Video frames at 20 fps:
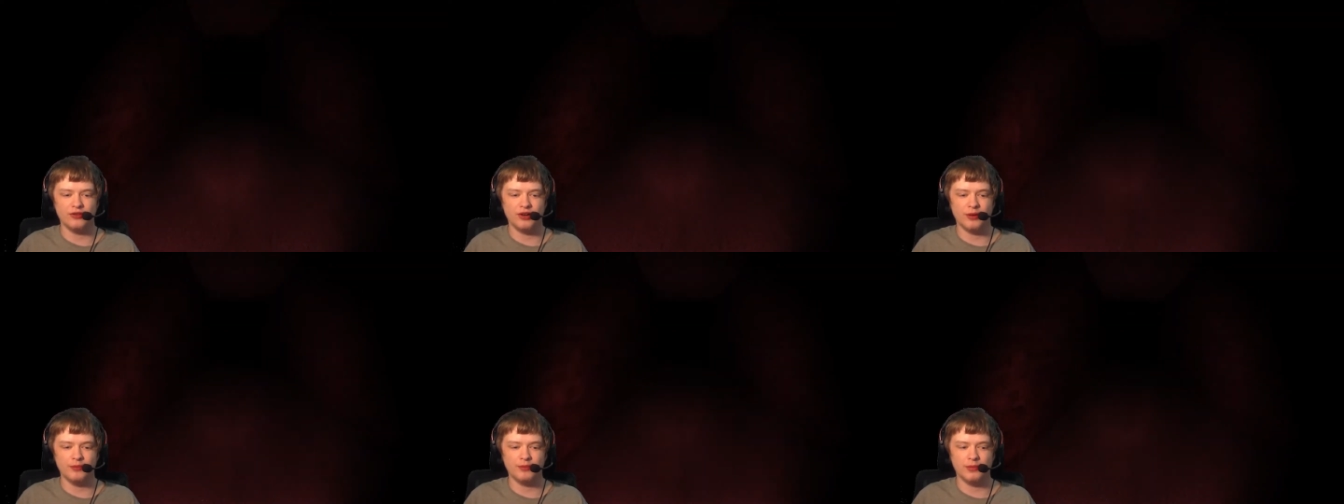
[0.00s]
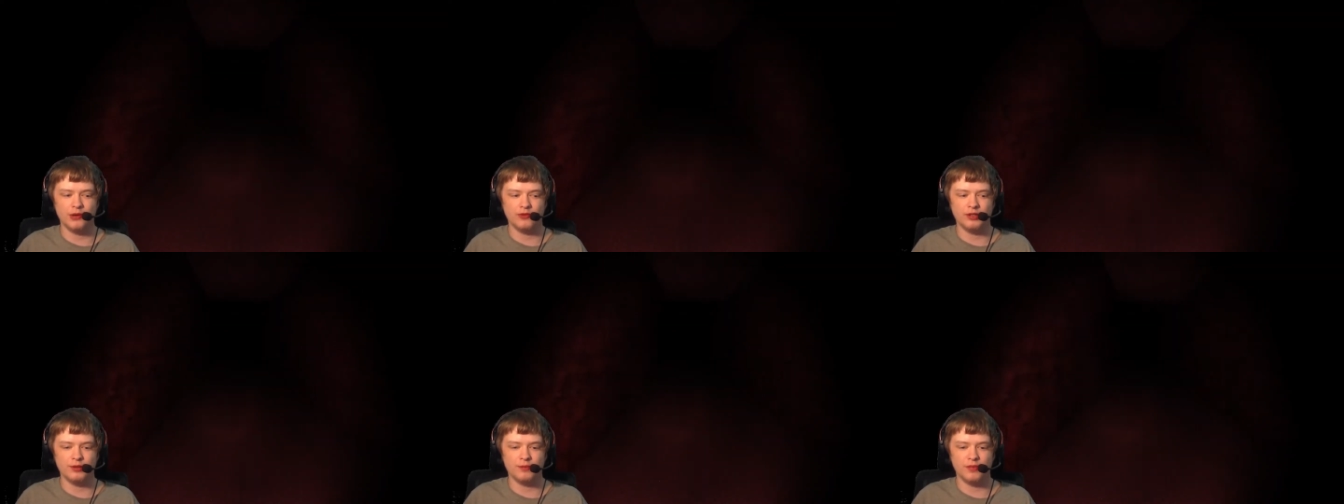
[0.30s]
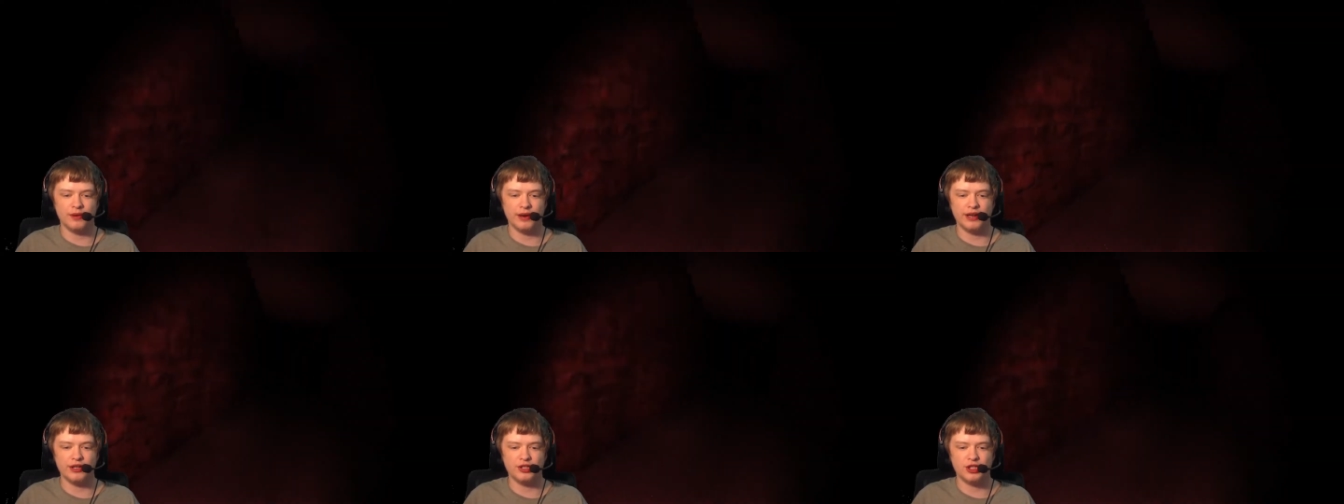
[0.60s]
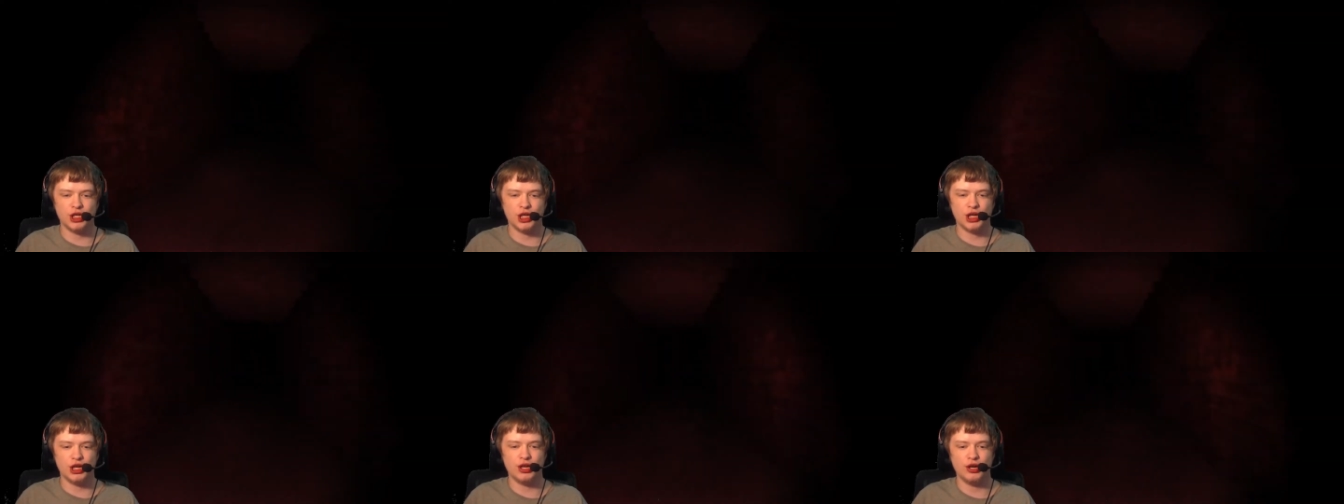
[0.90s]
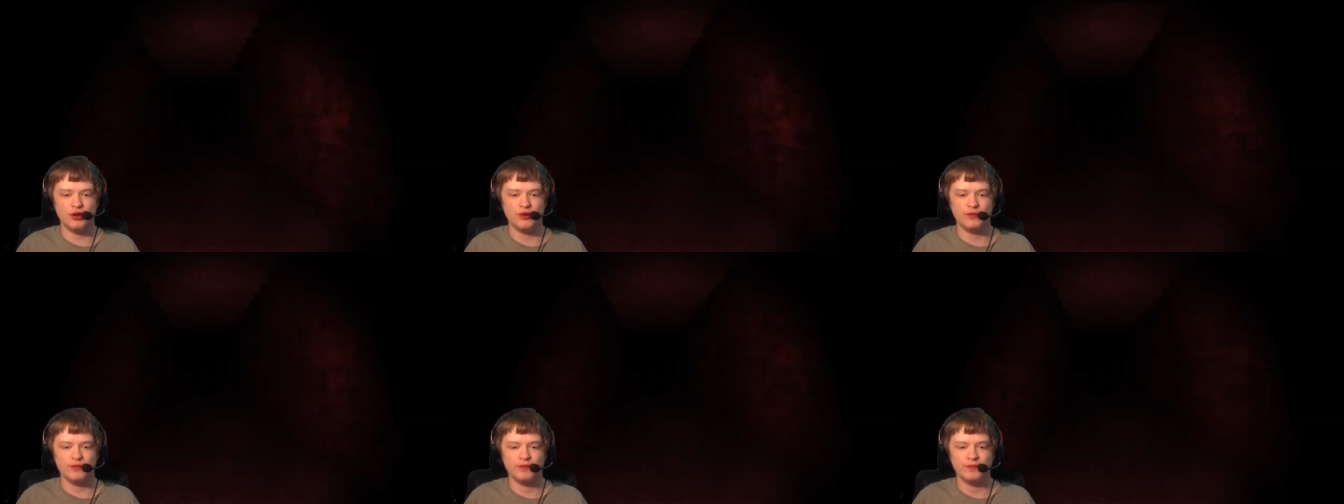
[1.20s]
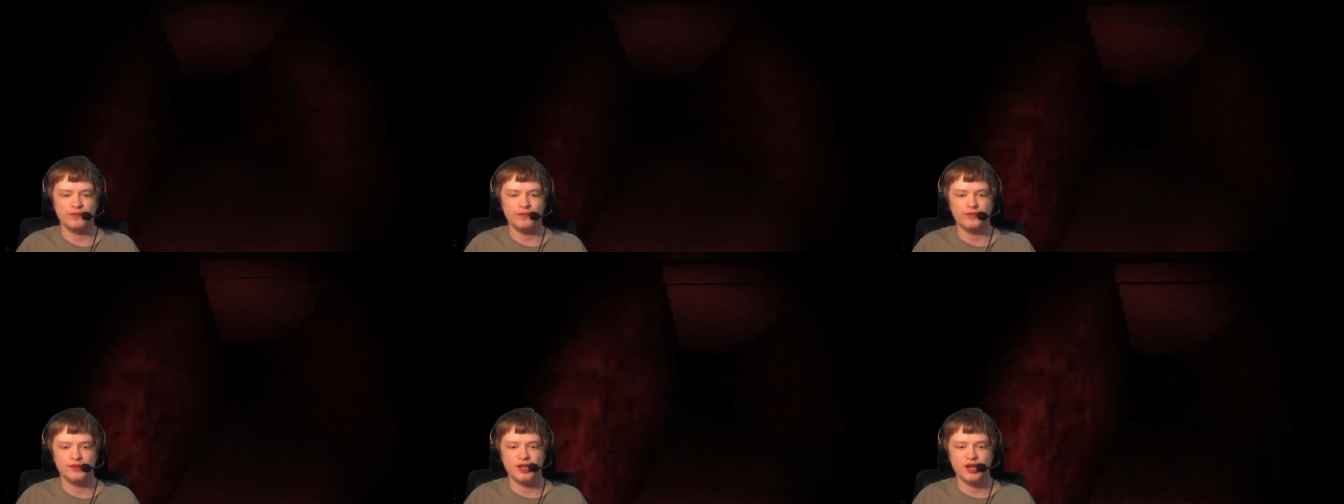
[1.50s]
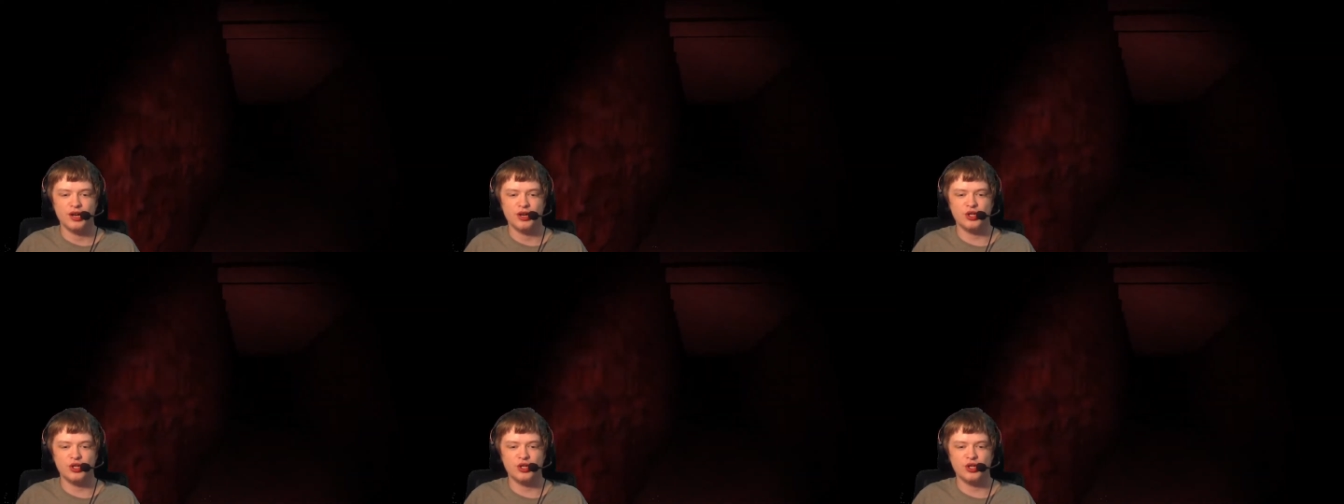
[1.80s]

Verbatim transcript: I'm going to break it down.